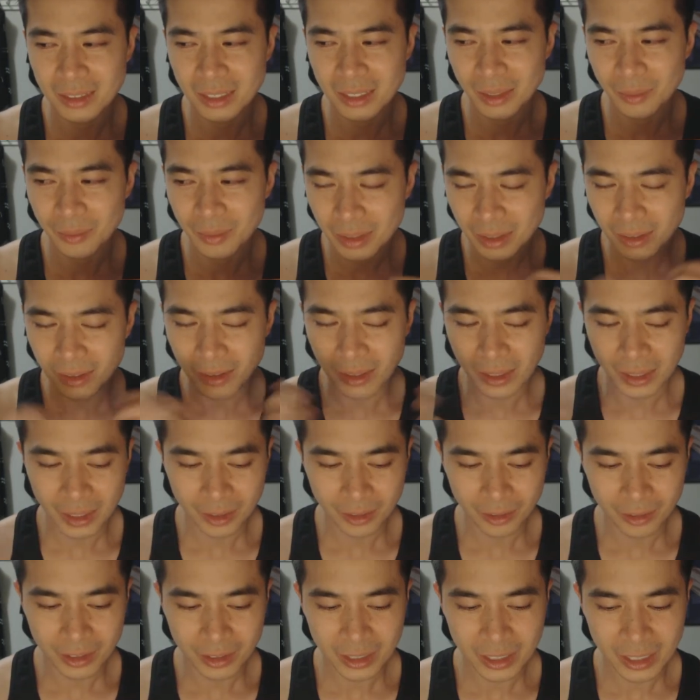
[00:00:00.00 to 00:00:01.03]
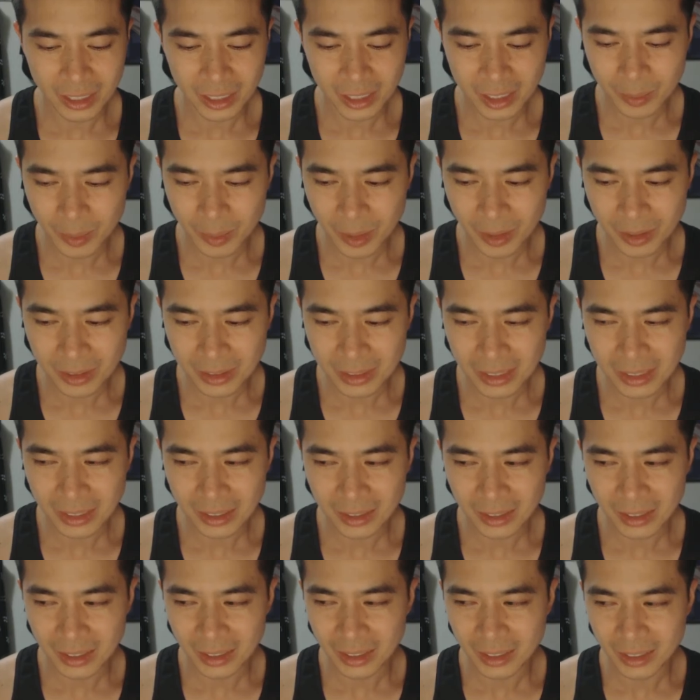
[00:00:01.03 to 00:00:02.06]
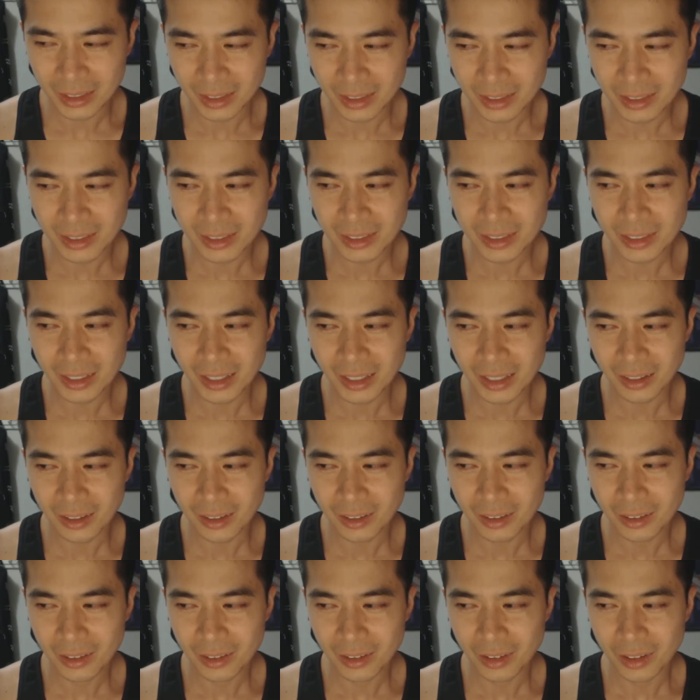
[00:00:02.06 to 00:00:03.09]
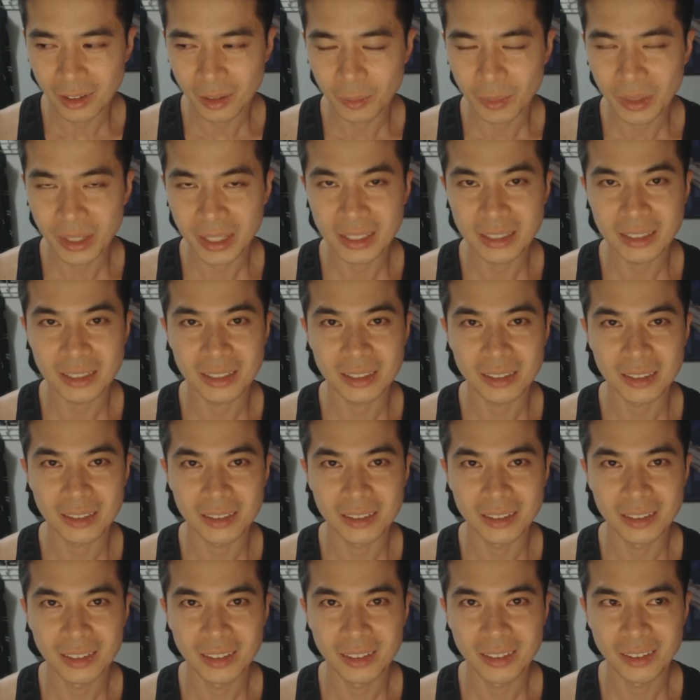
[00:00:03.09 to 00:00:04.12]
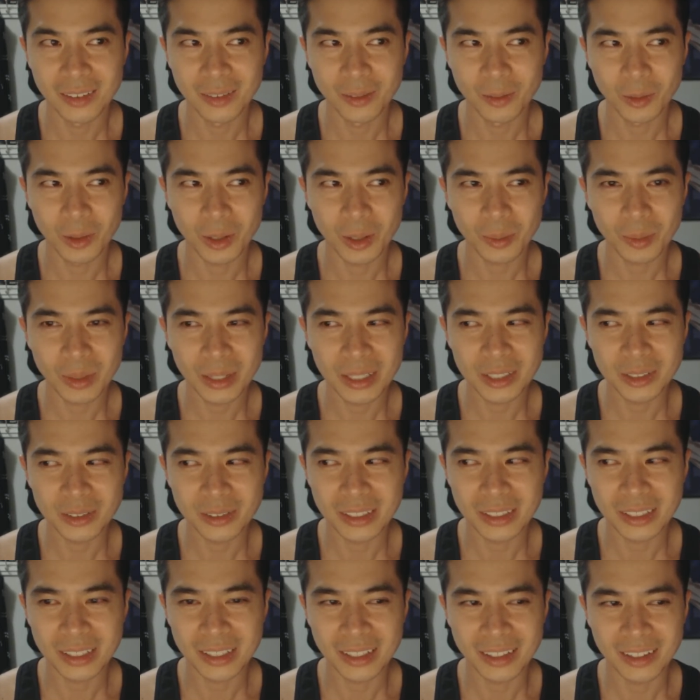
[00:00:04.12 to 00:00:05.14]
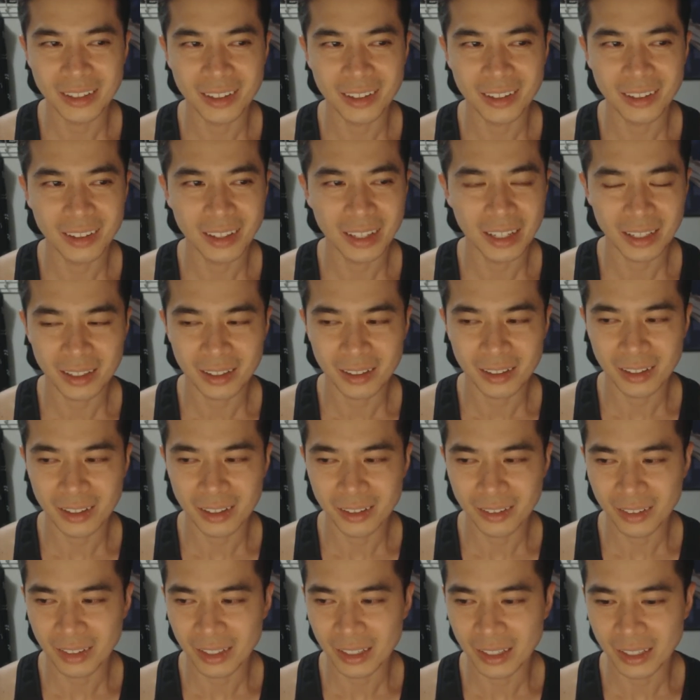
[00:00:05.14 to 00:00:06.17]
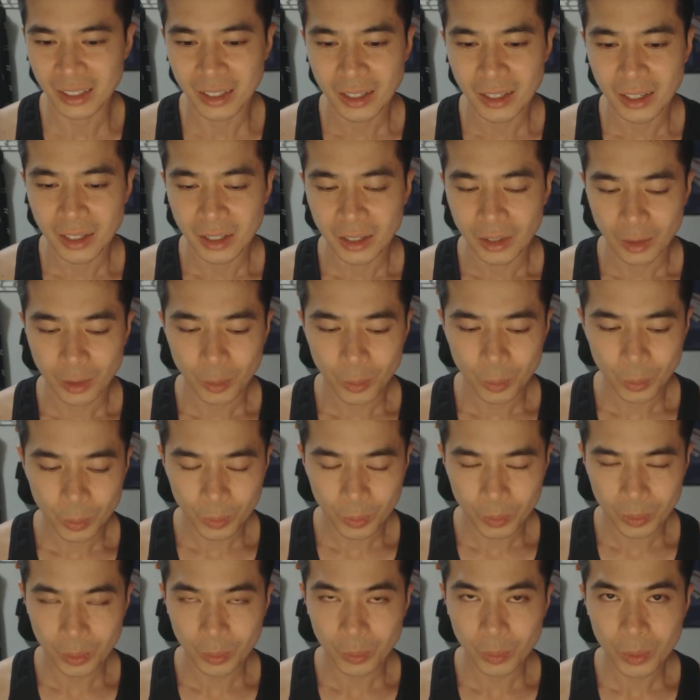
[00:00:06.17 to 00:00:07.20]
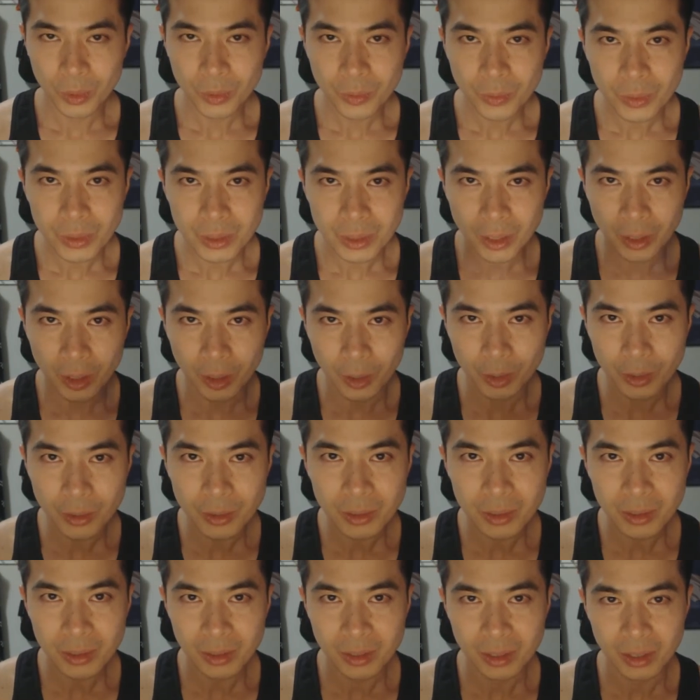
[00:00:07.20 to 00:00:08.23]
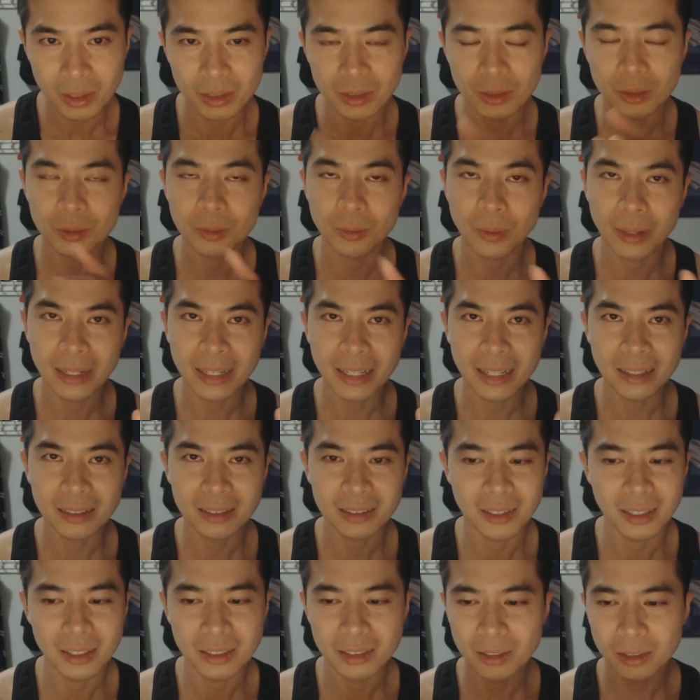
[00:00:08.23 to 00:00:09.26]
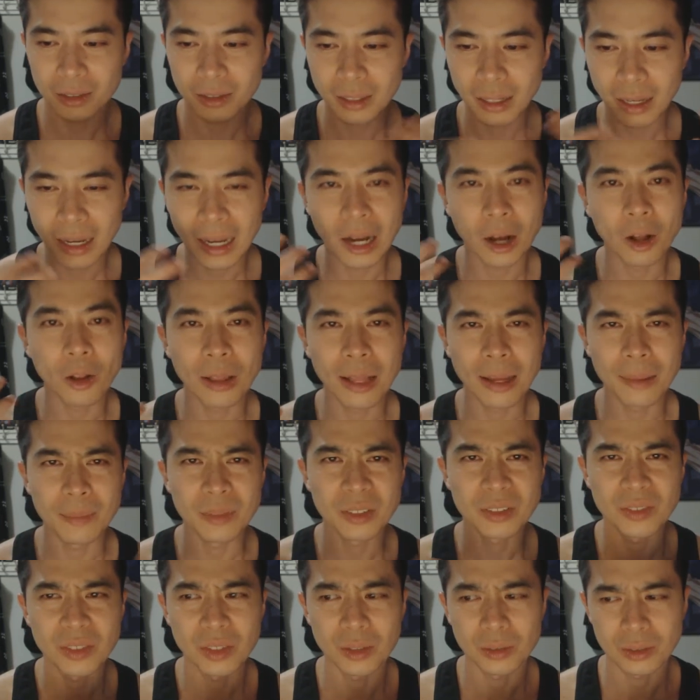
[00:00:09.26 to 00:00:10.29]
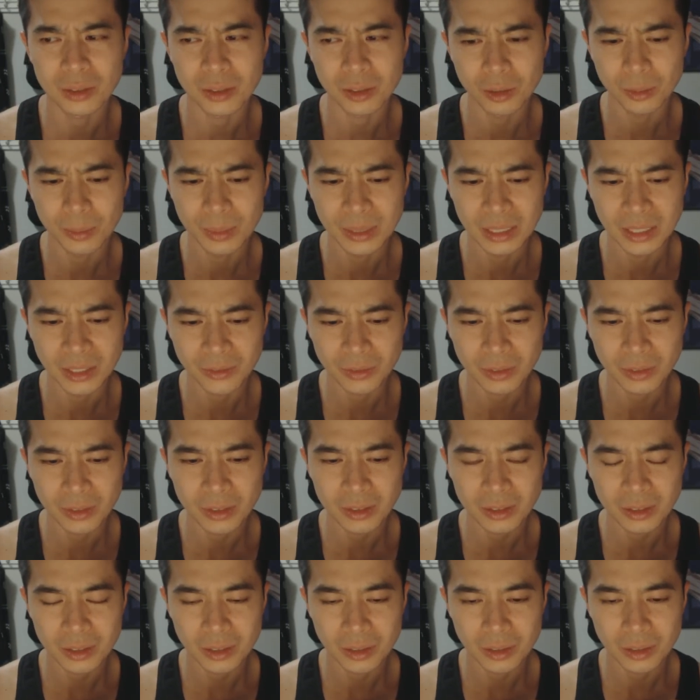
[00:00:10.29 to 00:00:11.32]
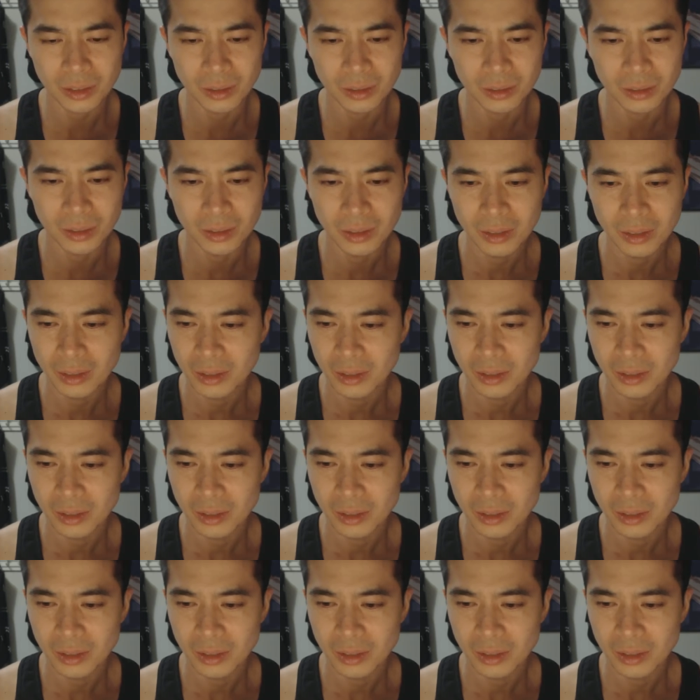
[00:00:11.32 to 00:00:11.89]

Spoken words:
something, like you're in an experience and you're thinking, this is like amazing. What am I doing here? Like, kind of thing. The roof was closed because it was raining outside, so the whole atmosphere was a little bit different. So there